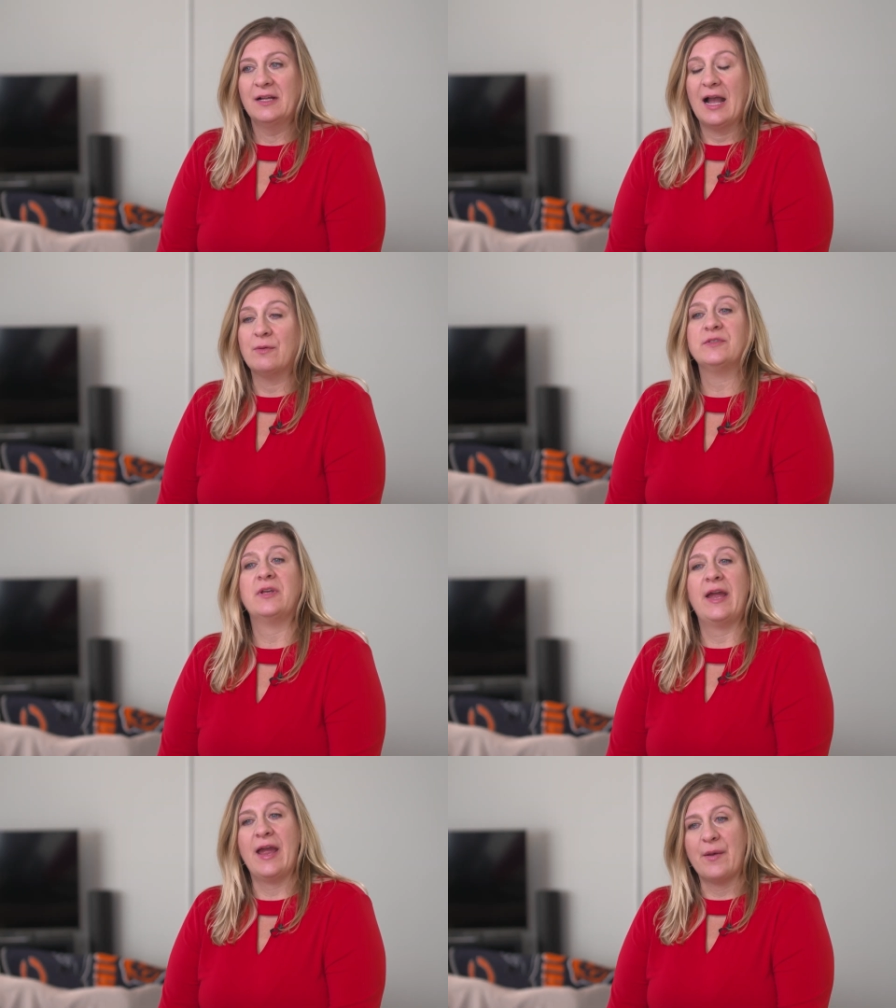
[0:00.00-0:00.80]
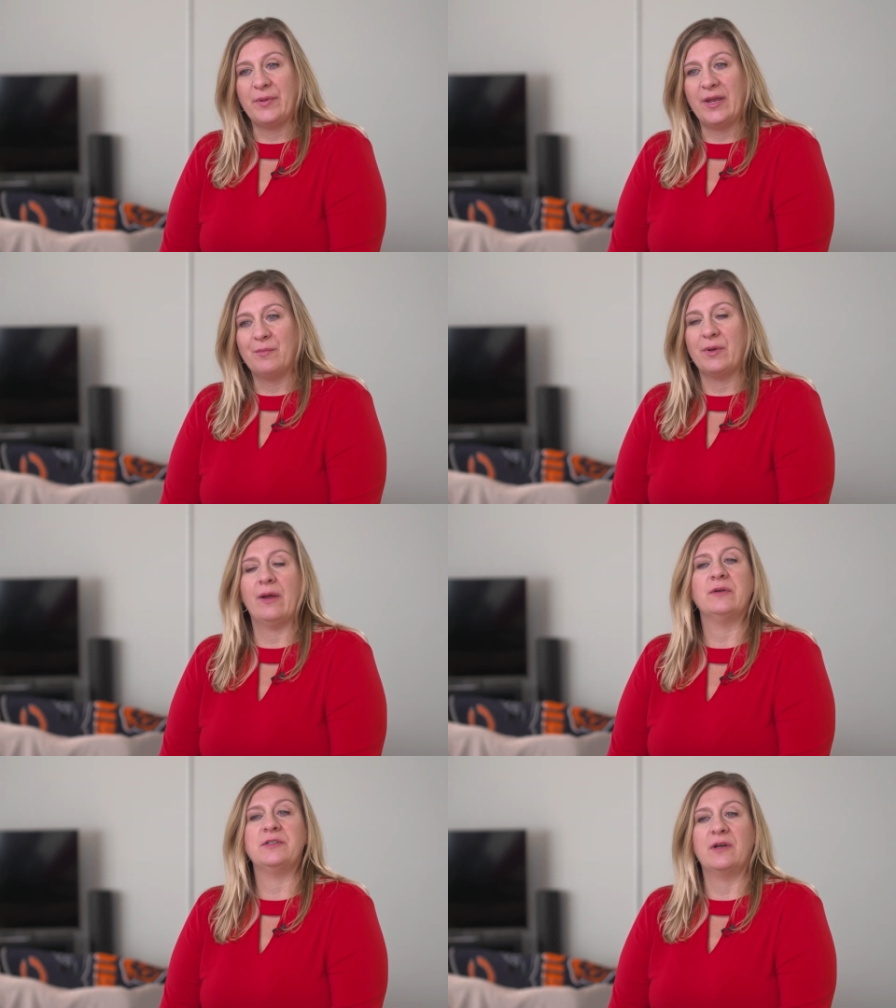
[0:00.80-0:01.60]
I was happy, but
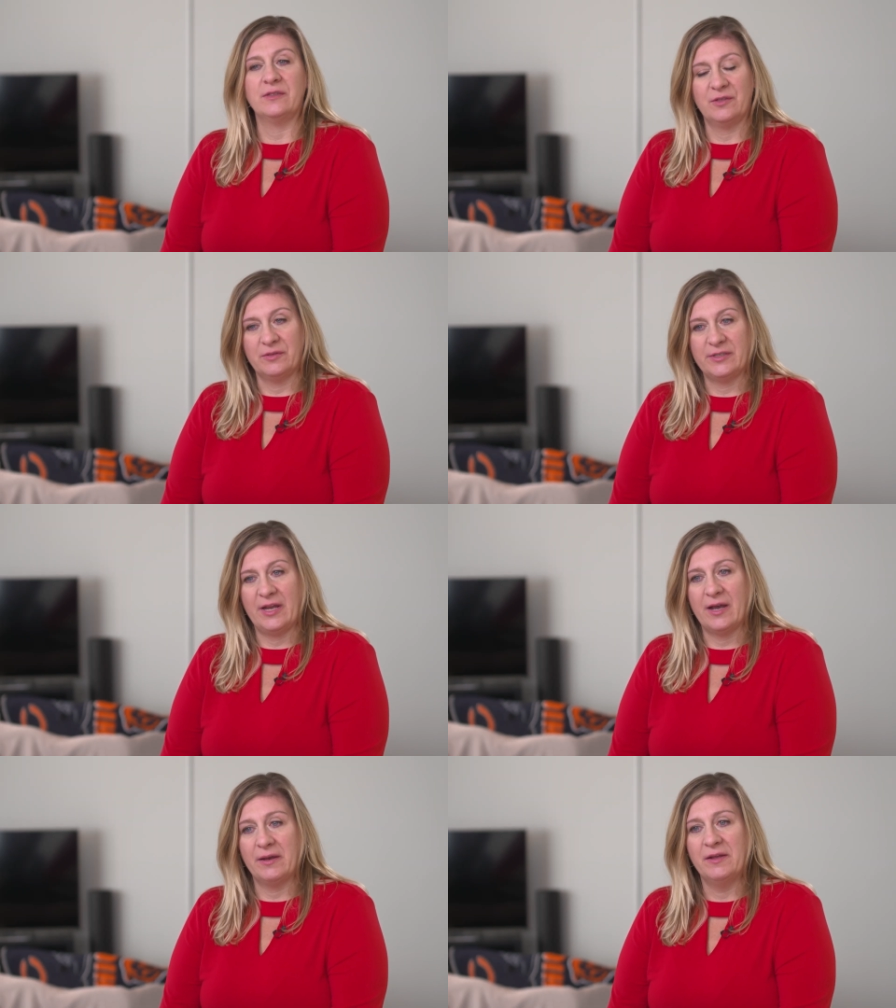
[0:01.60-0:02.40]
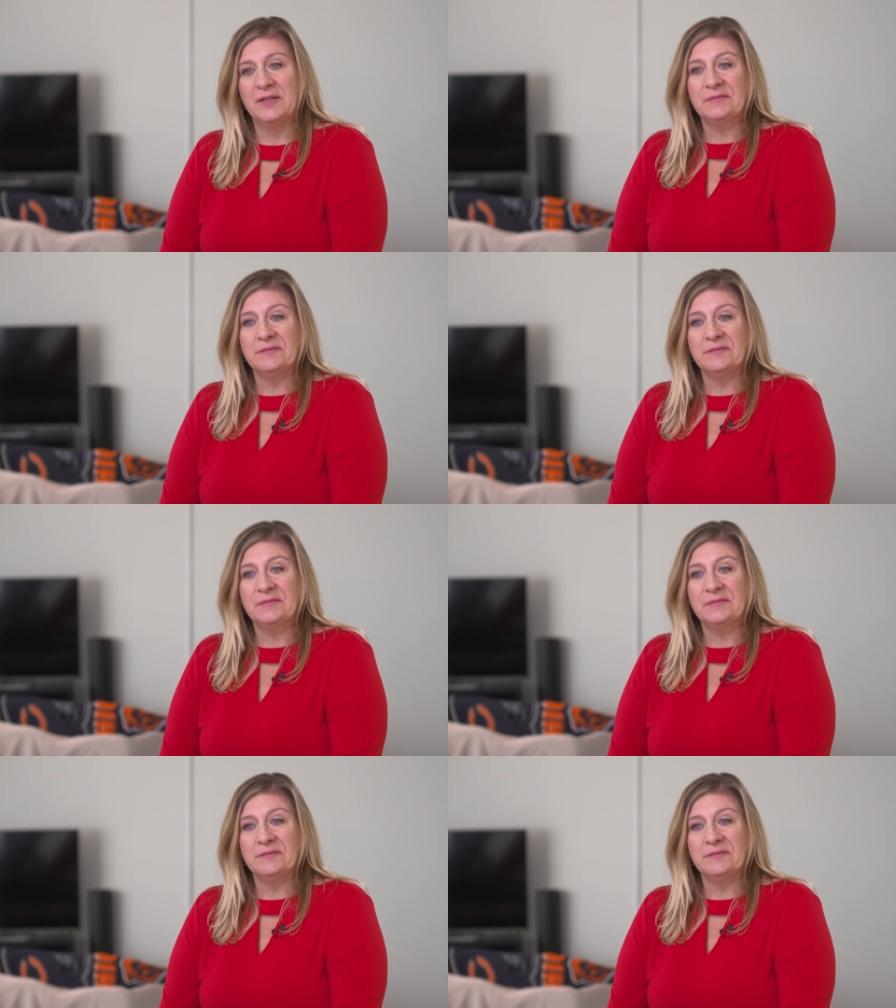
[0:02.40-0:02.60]
I was also sad.